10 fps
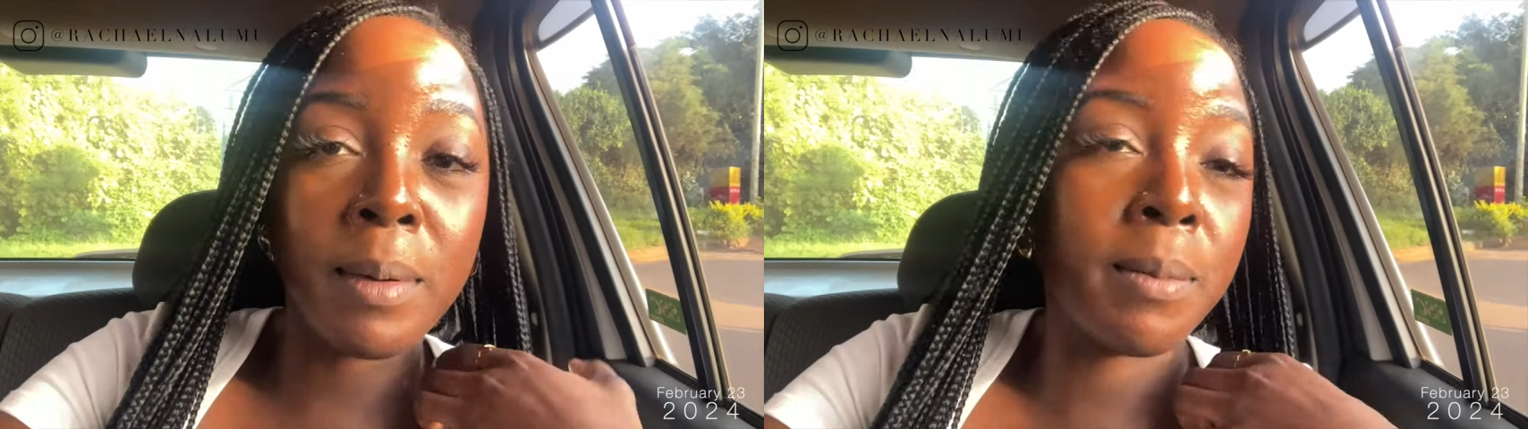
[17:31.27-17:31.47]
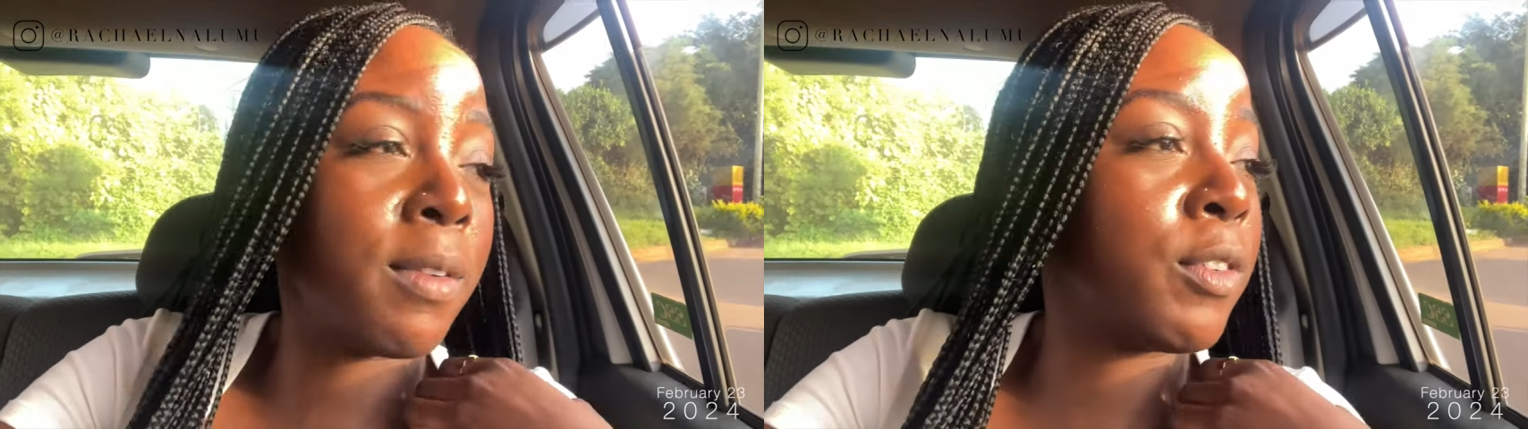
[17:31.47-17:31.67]

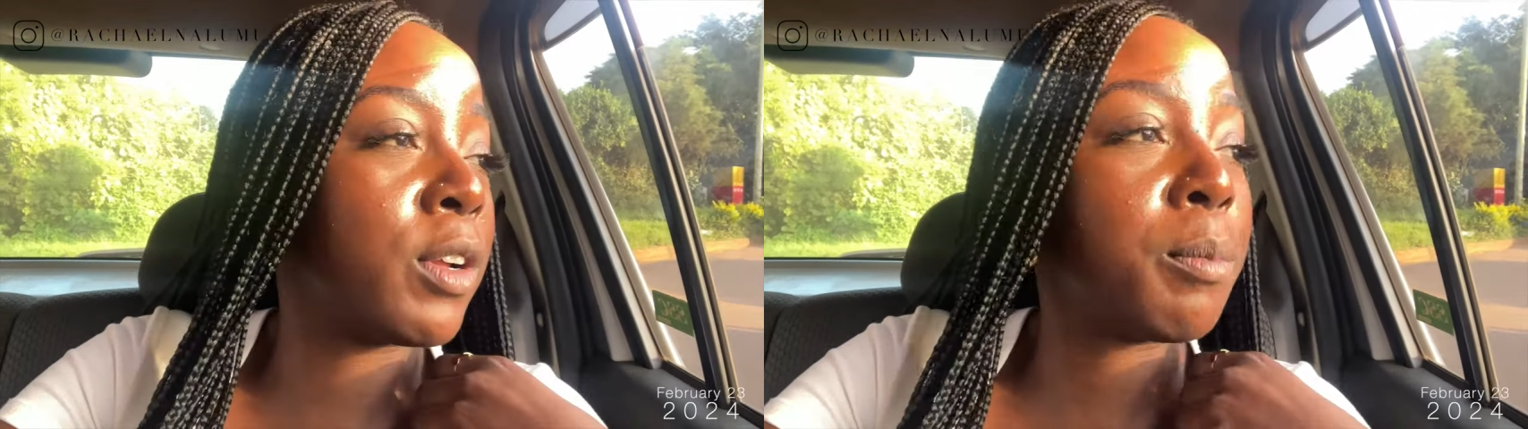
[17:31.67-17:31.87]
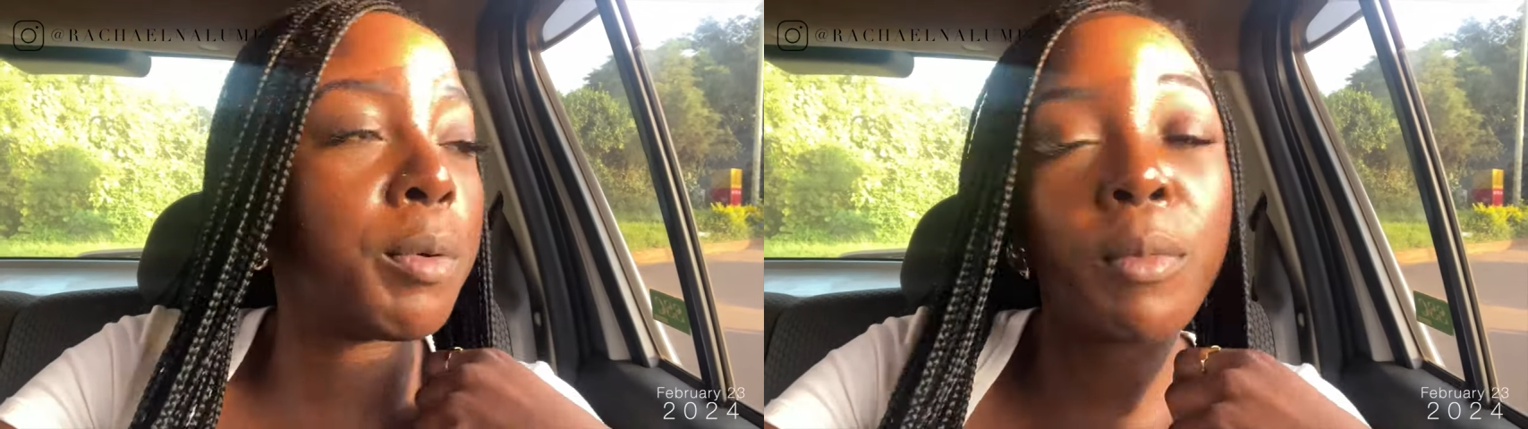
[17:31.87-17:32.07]
I'm never
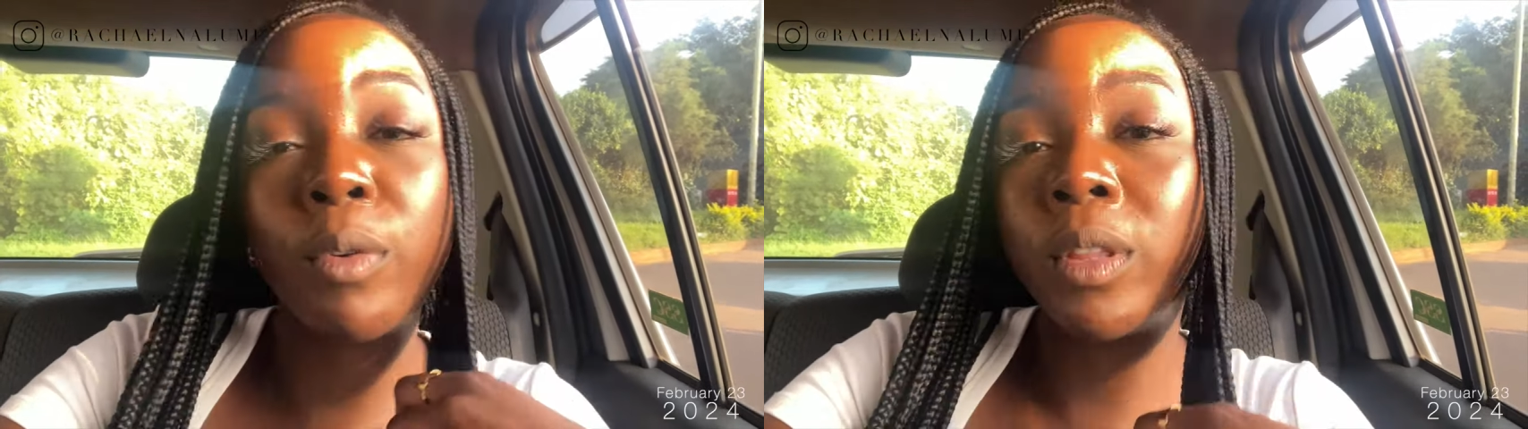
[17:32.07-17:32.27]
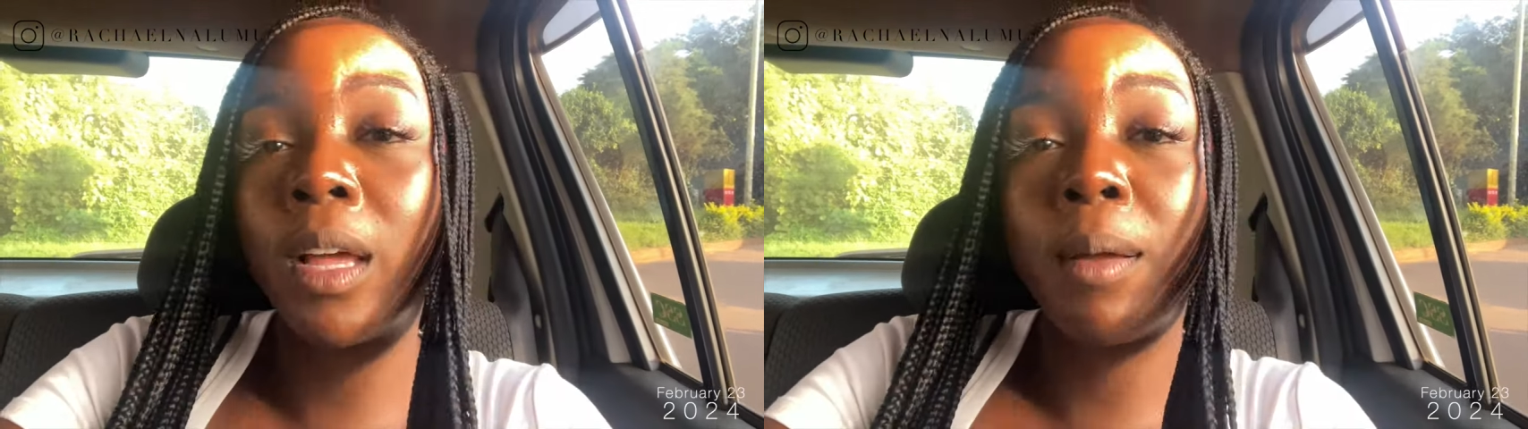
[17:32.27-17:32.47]
gonna
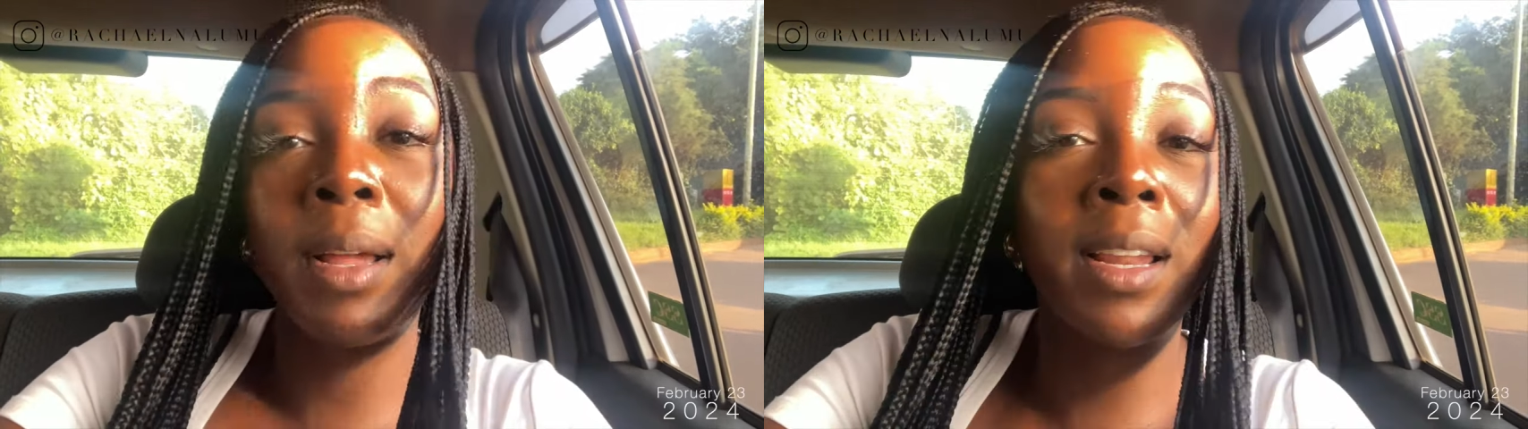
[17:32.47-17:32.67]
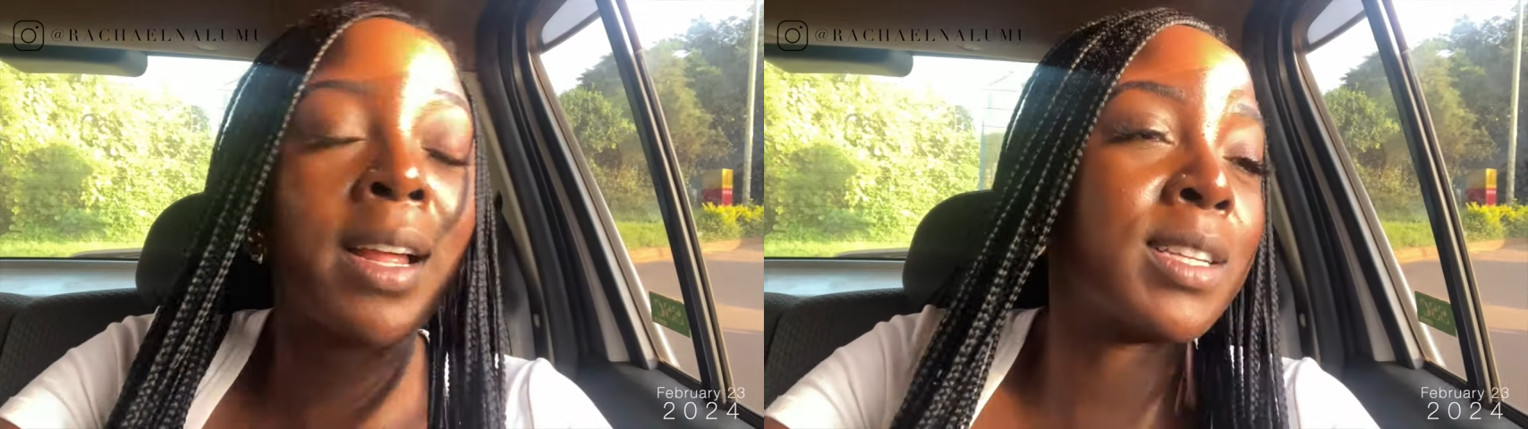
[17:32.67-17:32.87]
promote them.
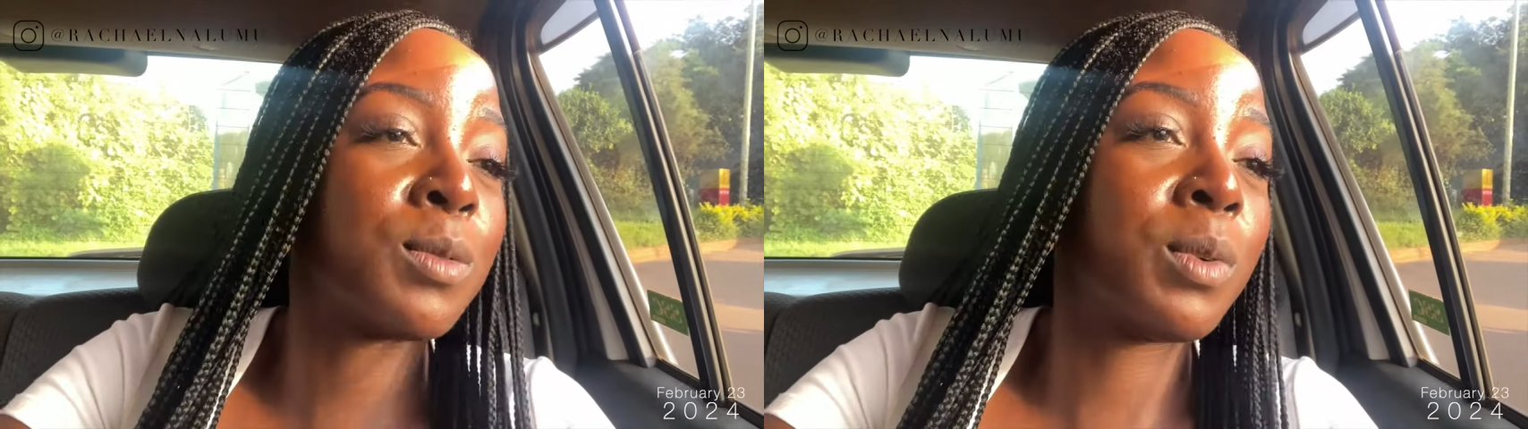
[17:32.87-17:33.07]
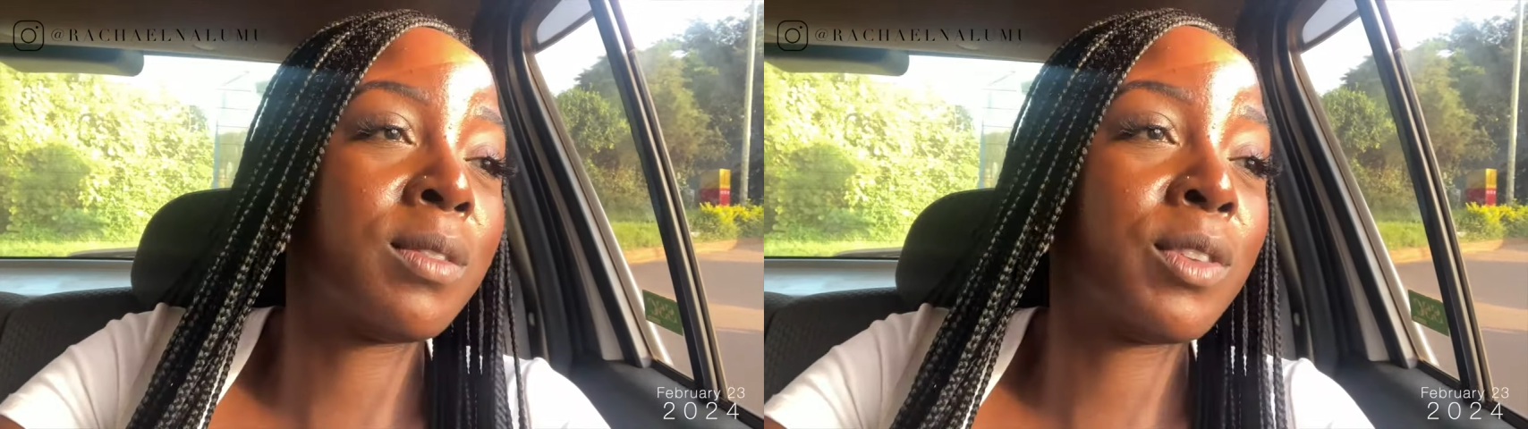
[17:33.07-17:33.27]
And I was
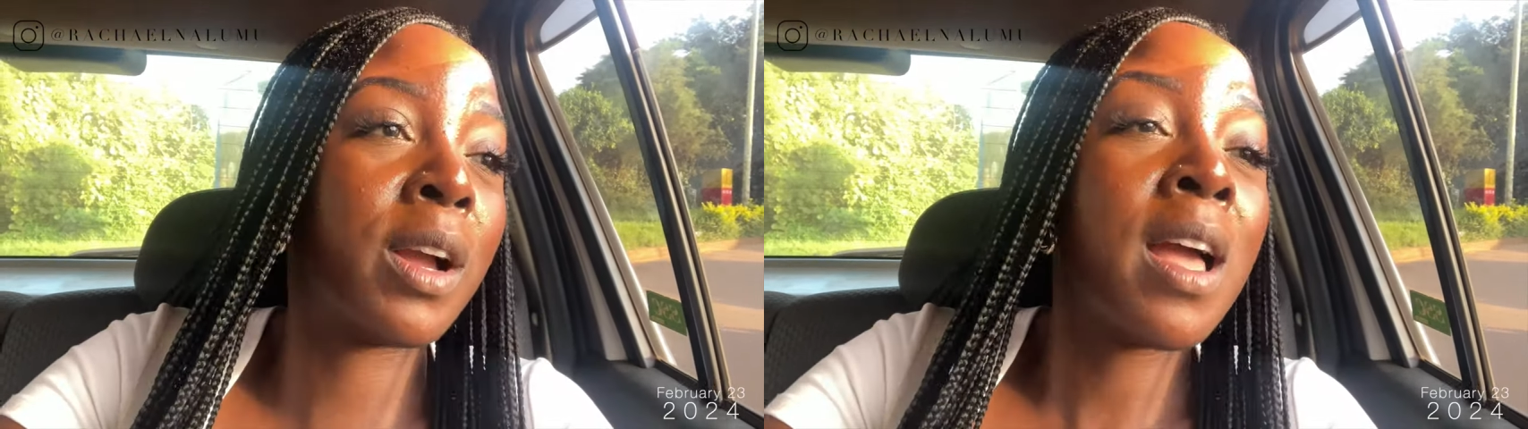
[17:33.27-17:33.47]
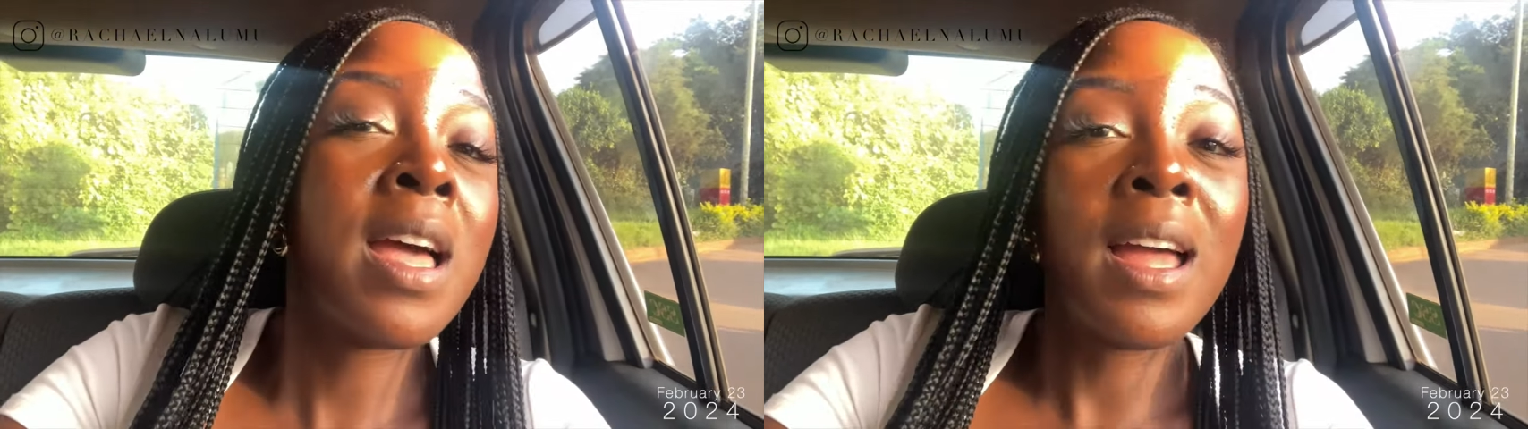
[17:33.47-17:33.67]
one of the